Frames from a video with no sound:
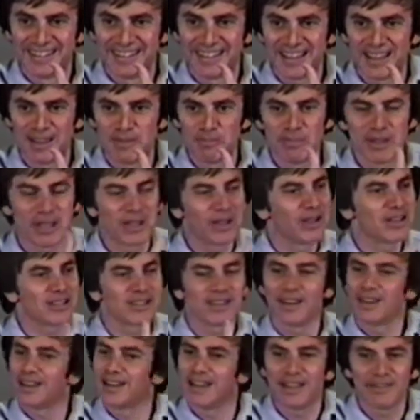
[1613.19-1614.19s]
And because
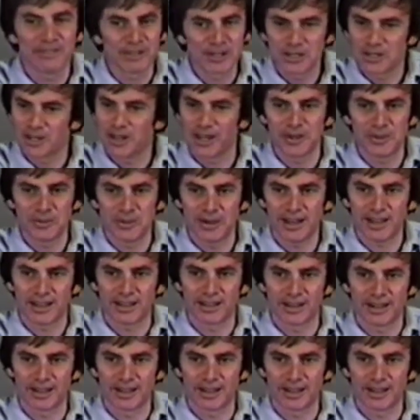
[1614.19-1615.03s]
I didn't have a tight racket,